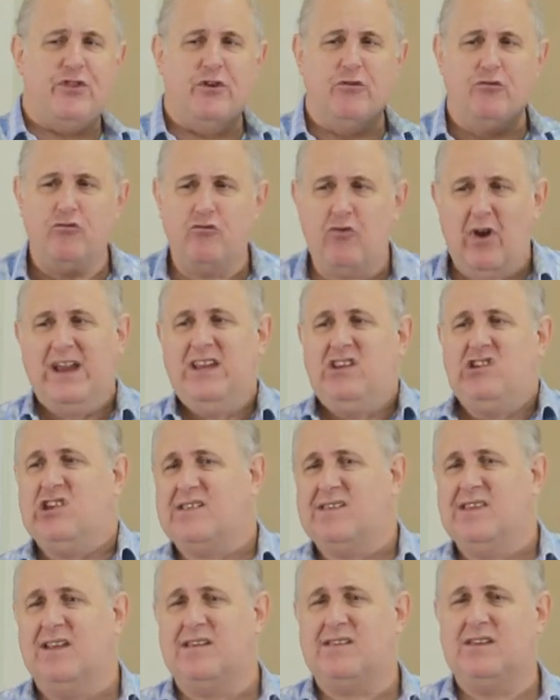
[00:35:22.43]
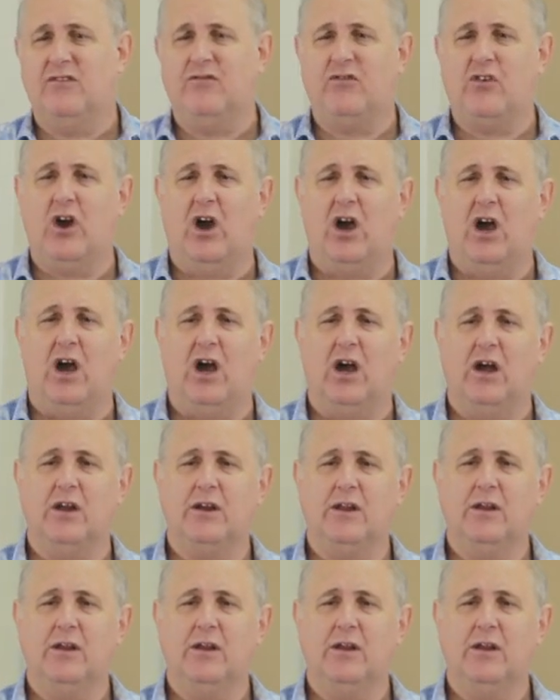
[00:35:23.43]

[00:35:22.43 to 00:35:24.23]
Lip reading: the righteousness of God.